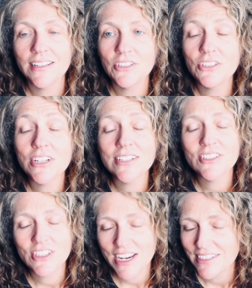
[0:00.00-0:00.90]
It's
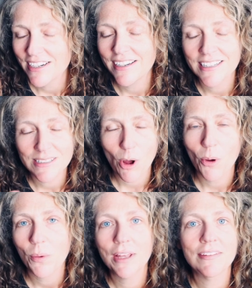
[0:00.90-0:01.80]
just changing. It's
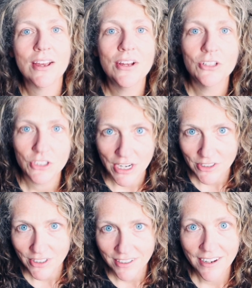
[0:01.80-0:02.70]
always
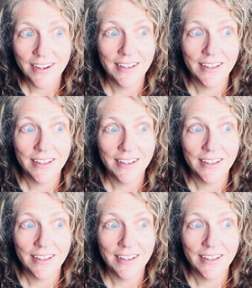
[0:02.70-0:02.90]
changing.